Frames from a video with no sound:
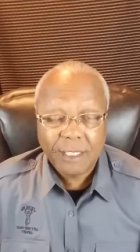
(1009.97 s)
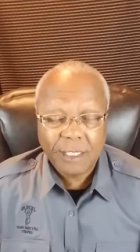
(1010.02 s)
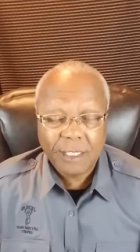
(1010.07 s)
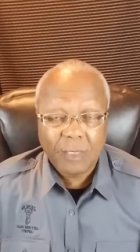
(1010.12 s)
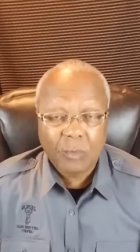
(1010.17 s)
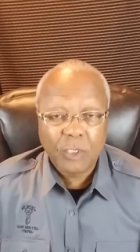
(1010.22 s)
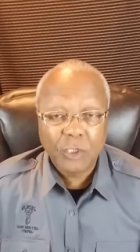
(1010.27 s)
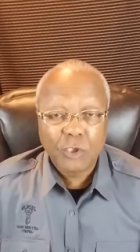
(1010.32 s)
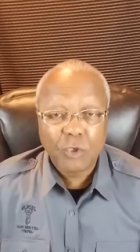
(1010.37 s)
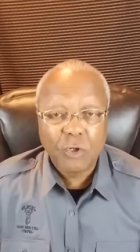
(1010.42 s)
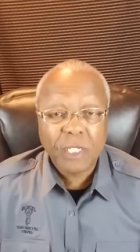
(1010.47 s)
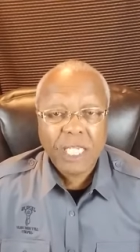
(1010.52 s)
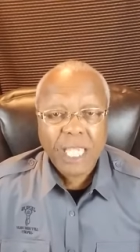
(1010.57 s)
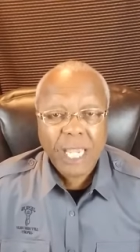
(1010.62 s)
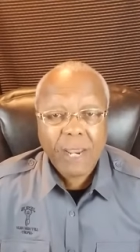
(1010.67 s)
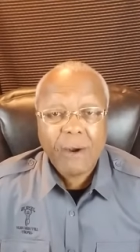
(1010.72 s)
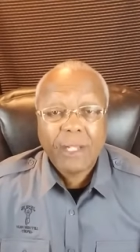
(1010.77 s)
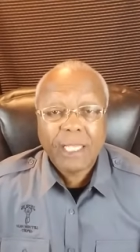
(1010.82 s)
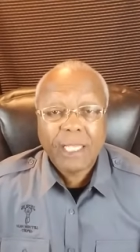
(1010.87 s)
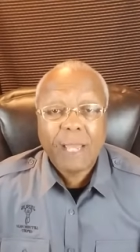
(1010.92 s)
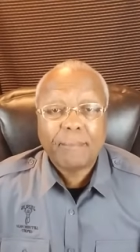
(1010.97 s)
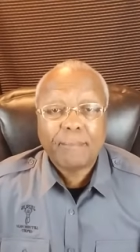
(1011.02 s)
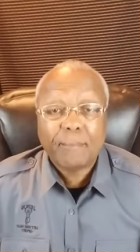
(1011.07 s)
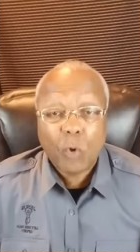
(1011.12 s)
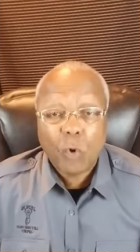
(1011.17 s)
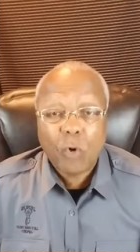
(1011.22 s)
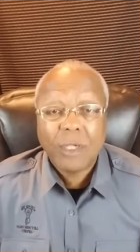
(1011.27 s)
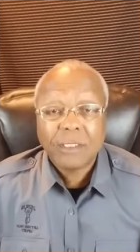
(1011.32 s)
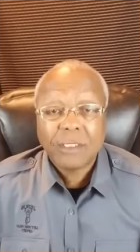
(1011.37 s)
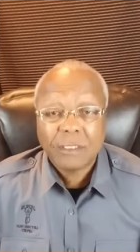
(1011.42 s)
In other words, you're carrying that
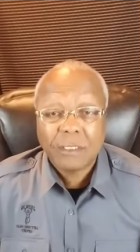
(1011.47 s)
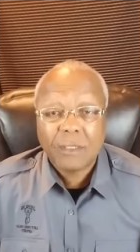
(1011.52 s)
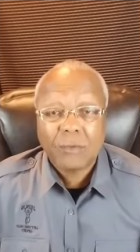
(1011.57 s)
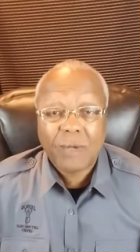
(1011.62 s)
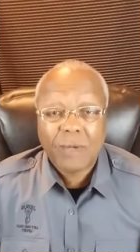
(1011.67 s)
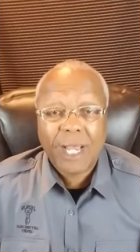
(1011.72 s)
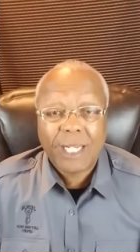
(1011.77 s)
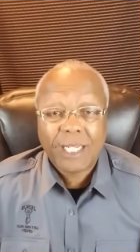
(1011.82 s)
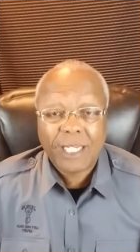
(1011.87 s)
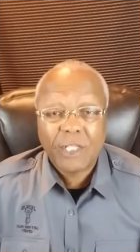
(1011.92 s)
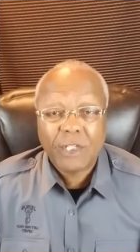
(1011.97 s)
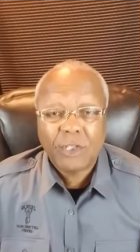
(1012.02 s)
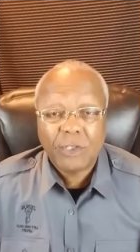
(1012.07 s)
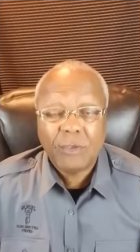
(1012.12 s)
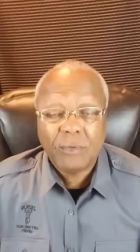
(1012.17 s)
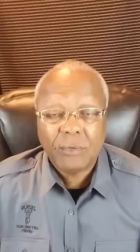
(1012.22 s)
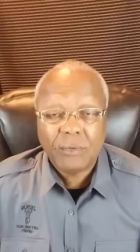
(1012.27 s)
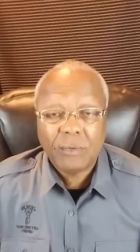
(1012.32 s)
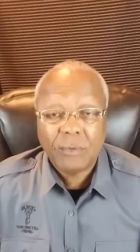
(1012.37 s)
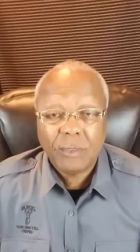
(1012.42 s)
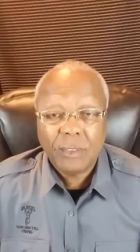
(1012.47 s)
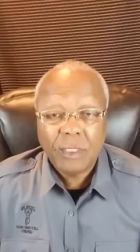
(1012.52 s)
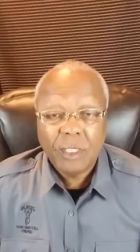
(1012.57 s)
poison around in you.